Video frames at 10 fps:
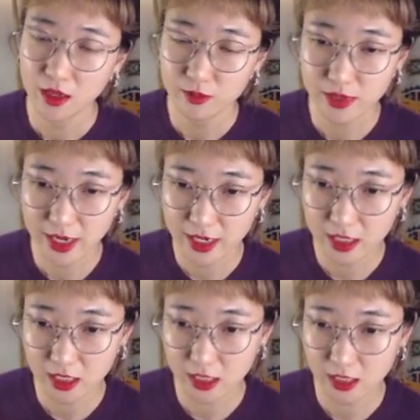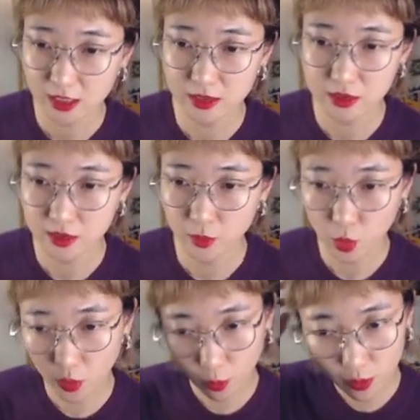playing in the
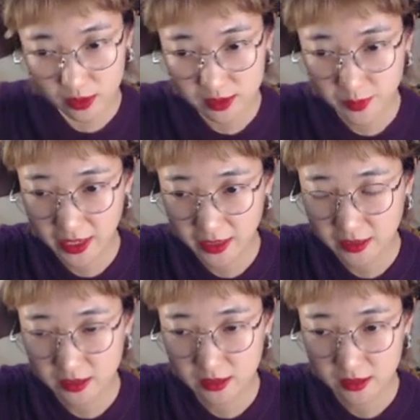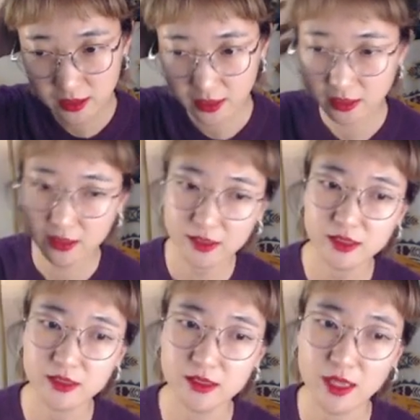more open space
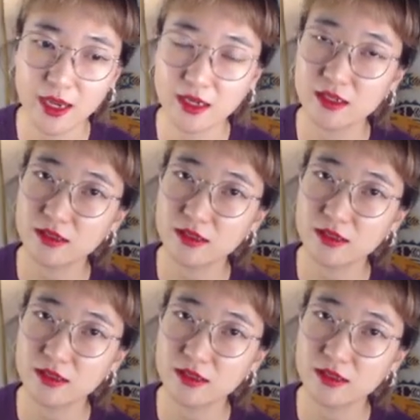is like